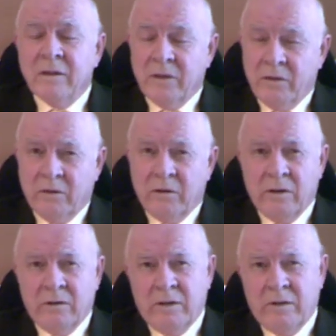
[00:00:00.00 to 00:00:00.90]
There are
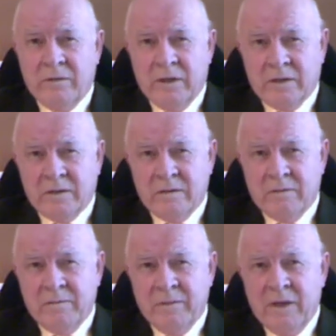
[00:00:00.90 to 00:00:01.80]
other defects.
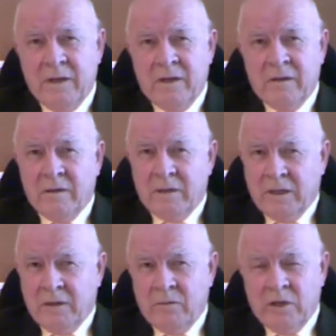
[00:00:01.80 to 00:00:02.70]
The
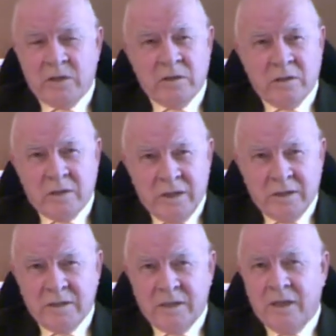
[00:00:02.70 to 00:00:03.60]
Declaration does not
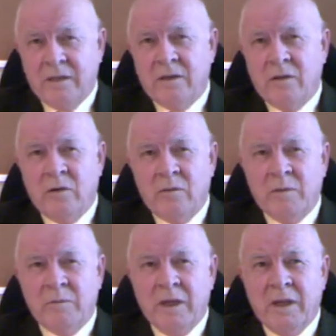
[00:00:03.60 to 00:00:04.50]
state that a
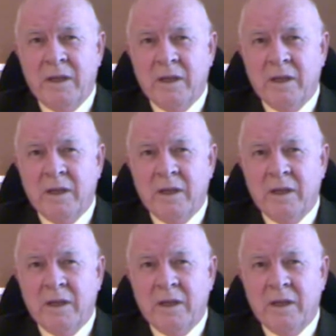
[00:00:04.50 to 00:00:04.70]
human being